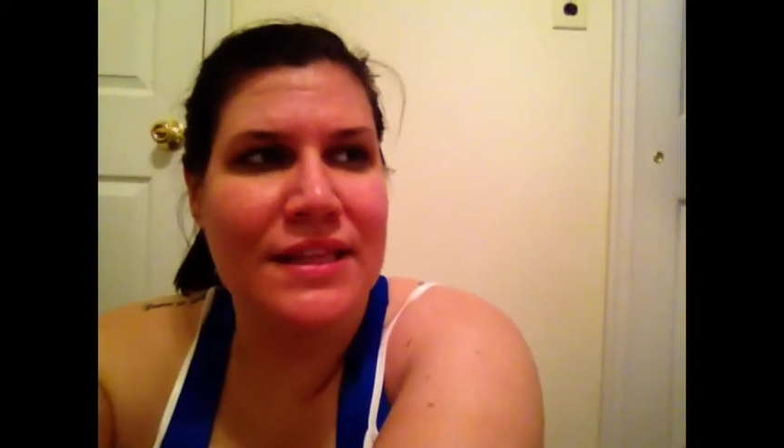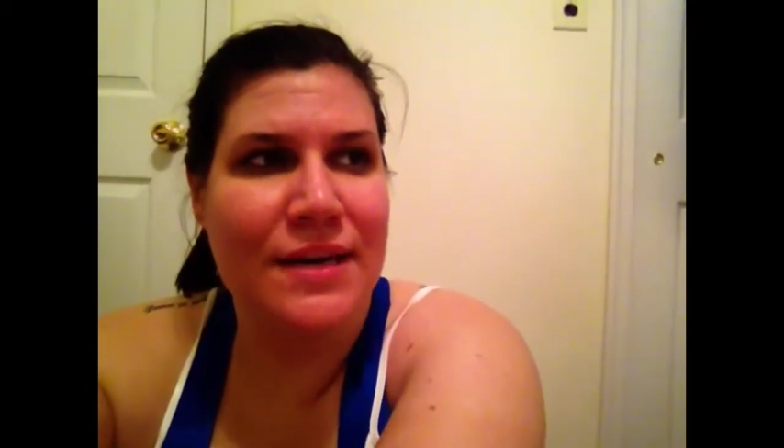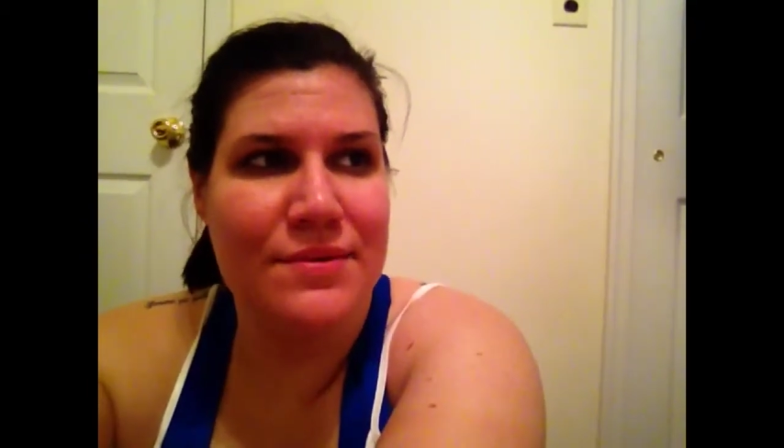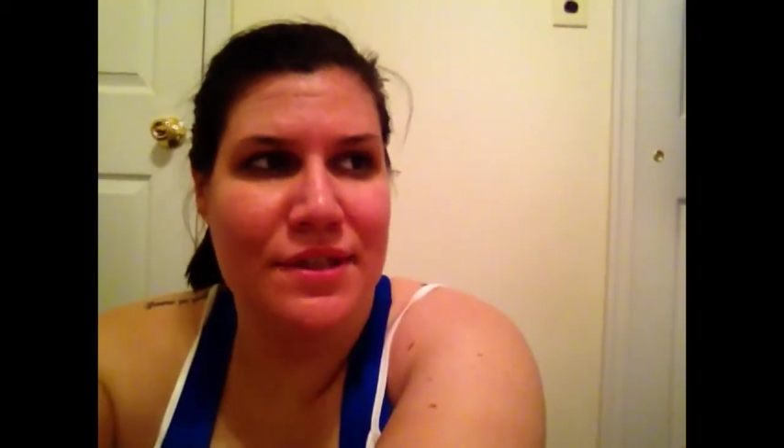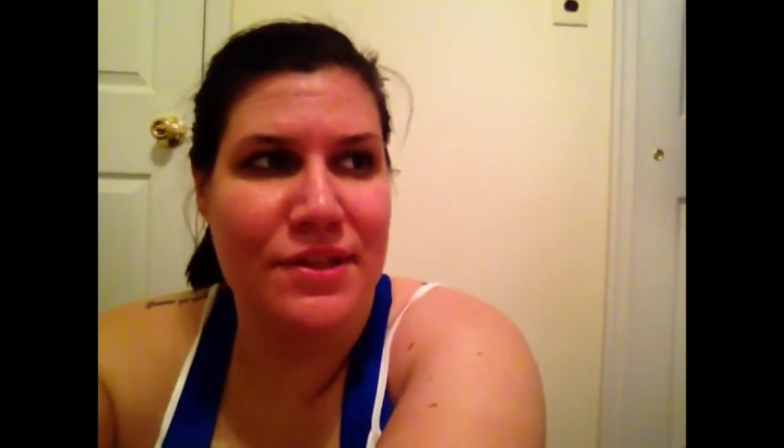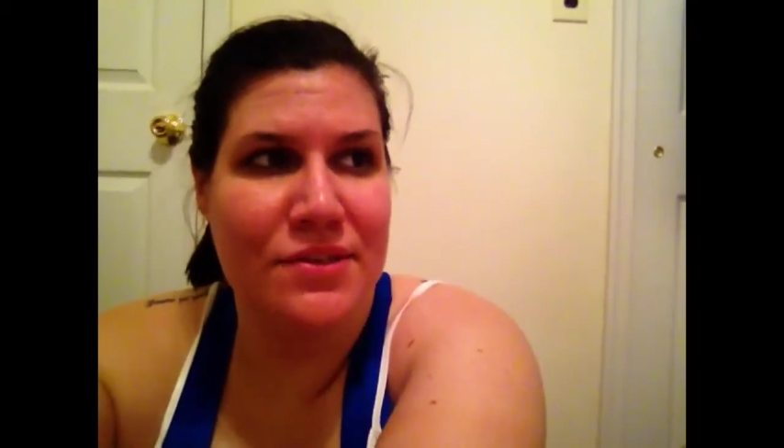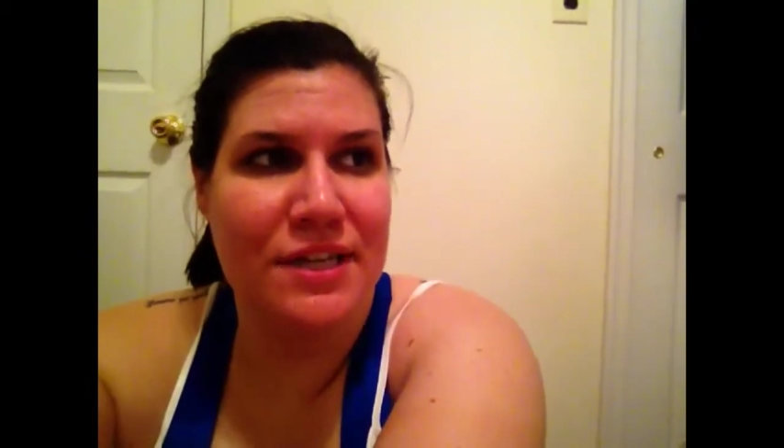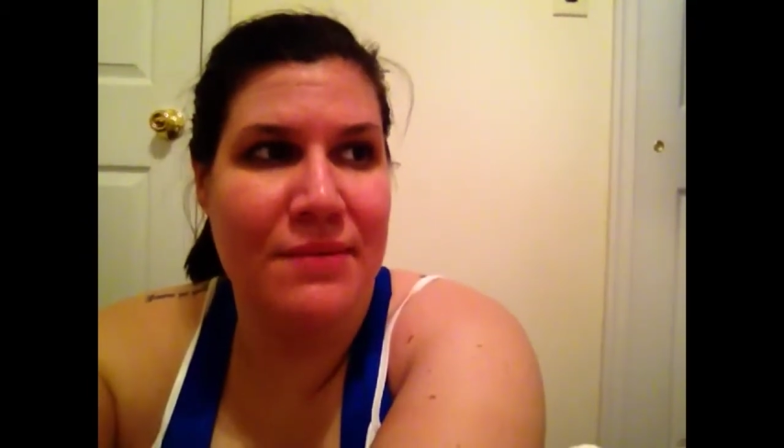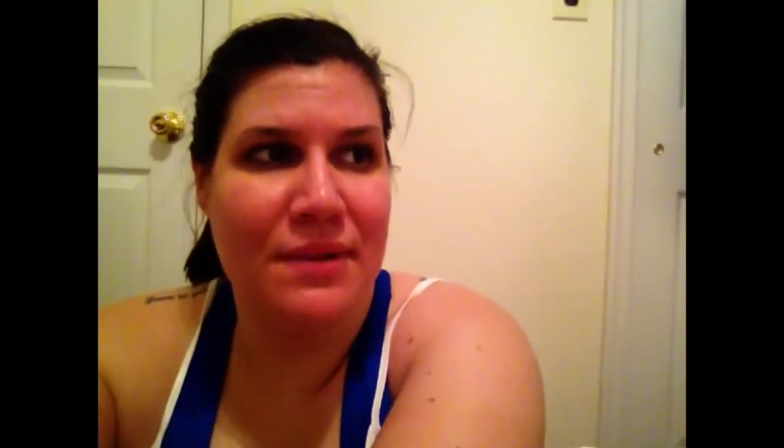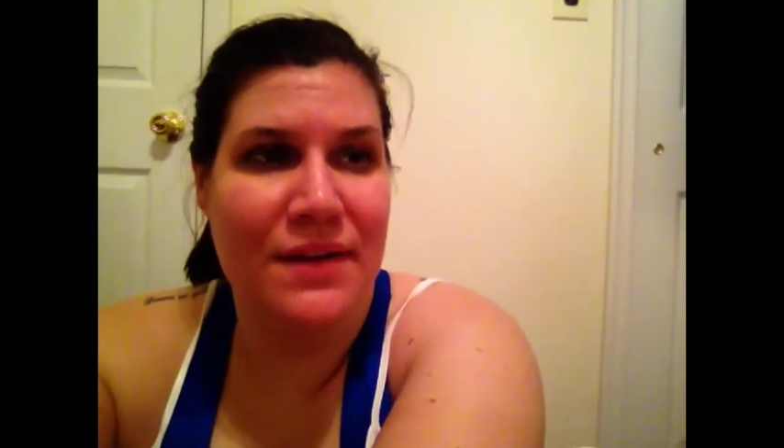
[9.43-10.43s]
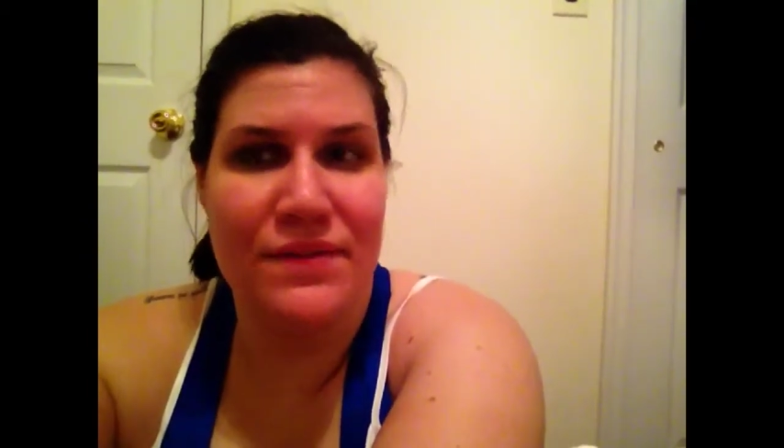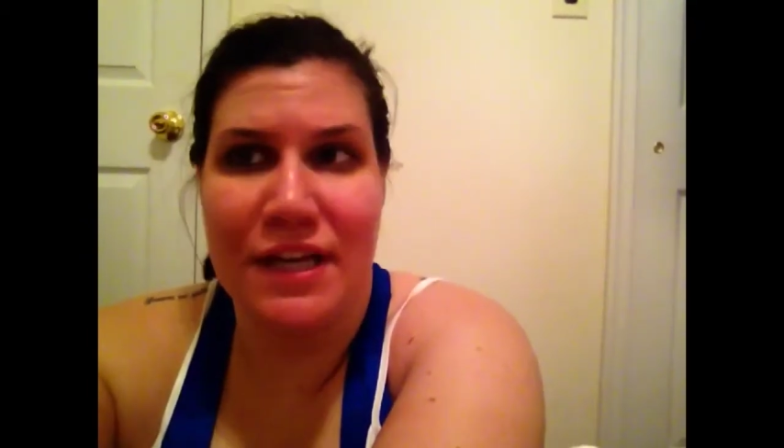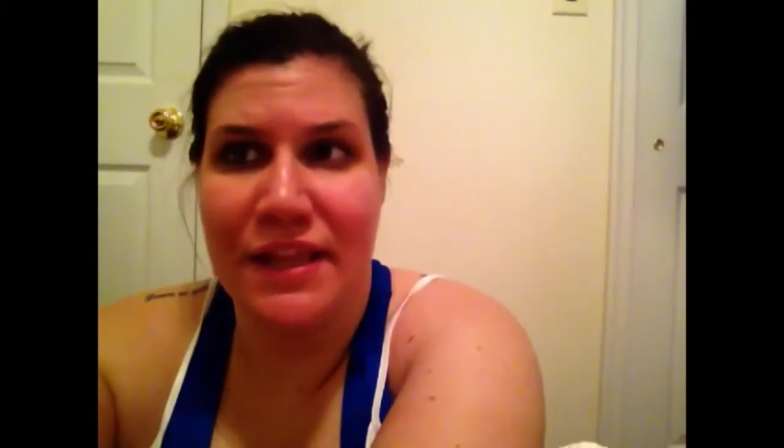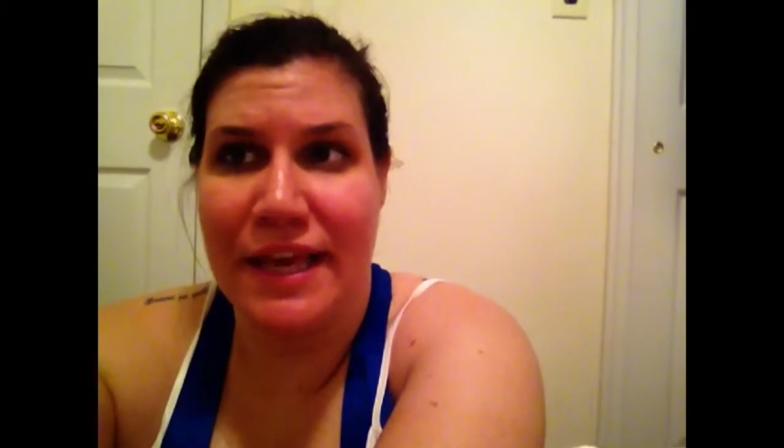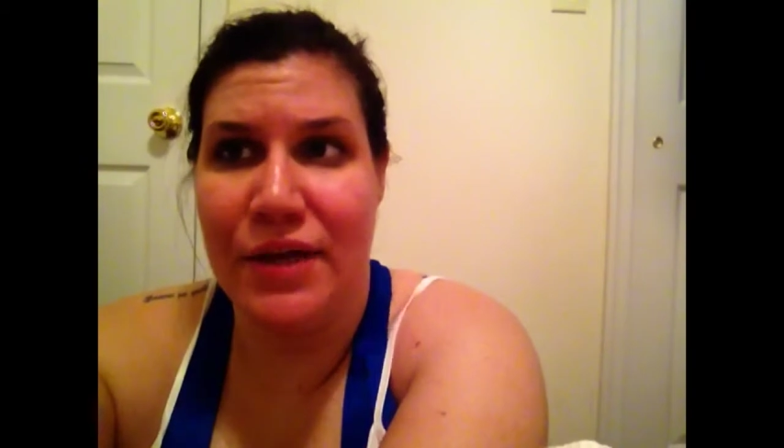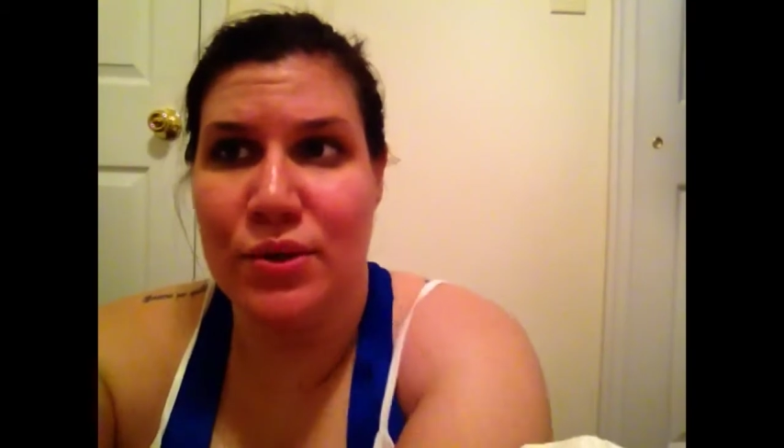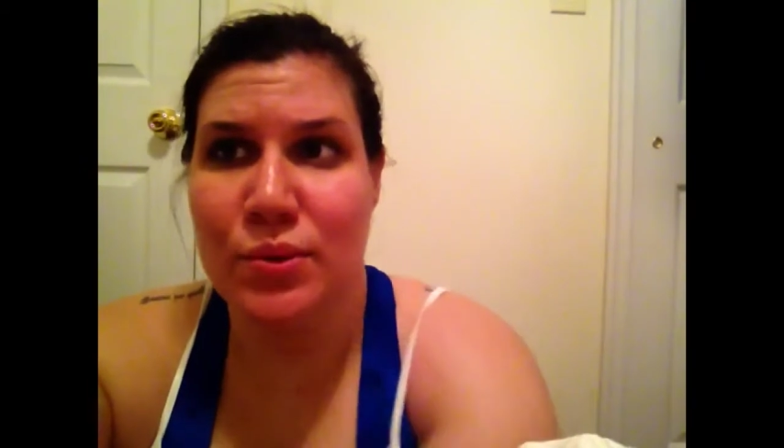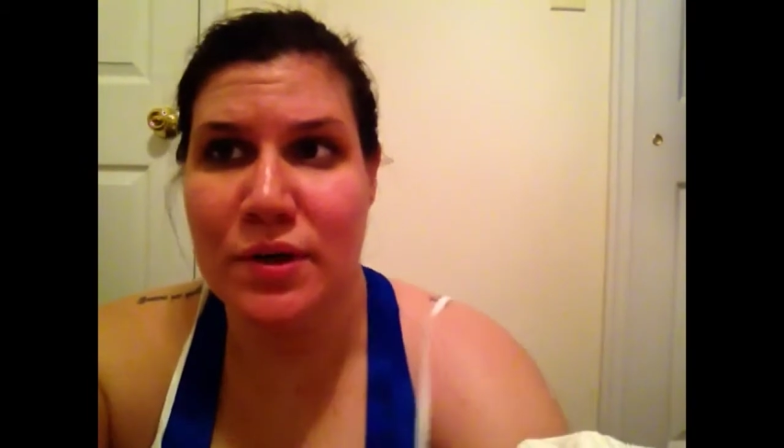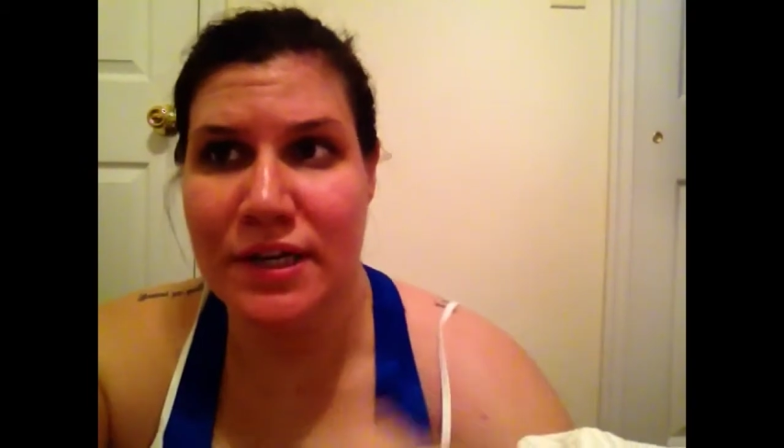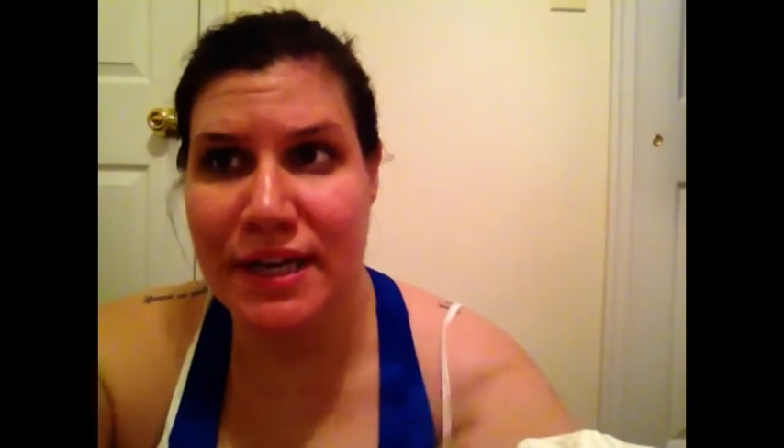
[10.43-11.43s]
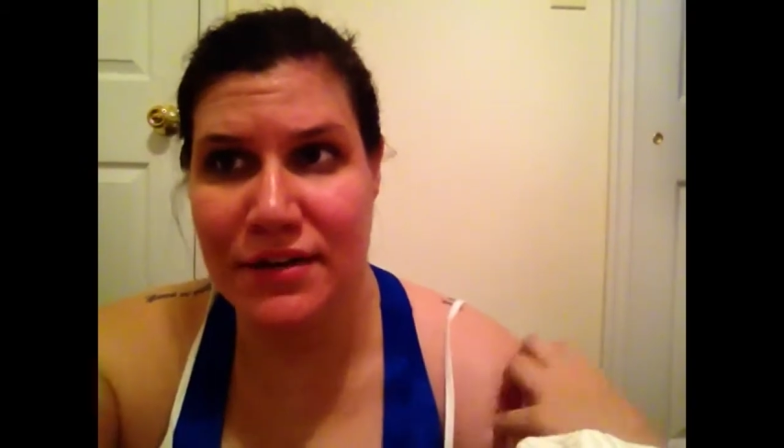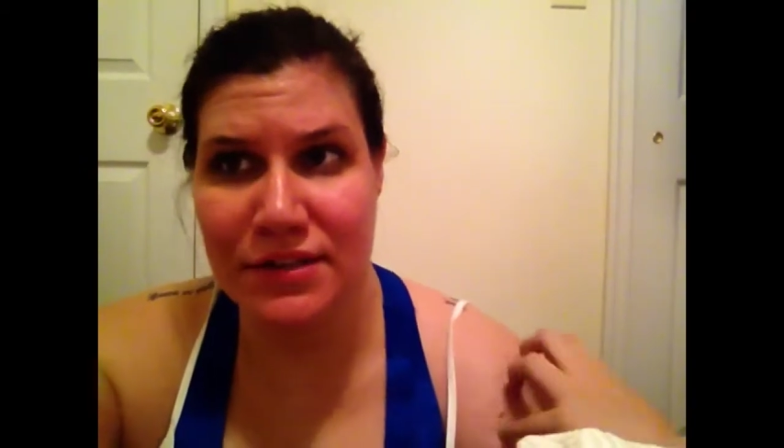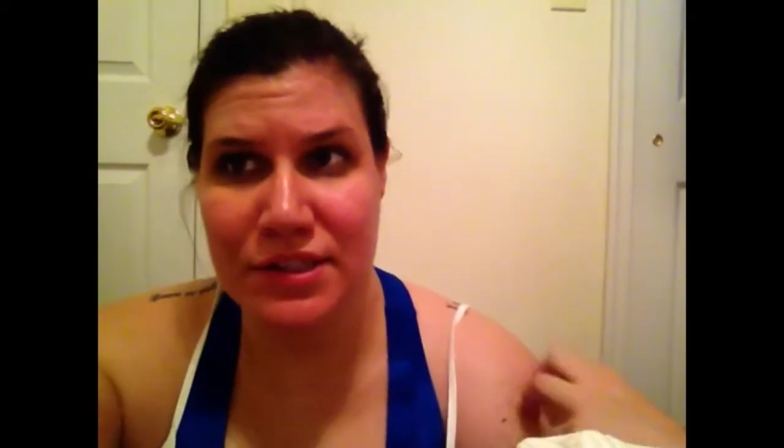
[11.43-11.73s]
that was the third time that I've done that workout,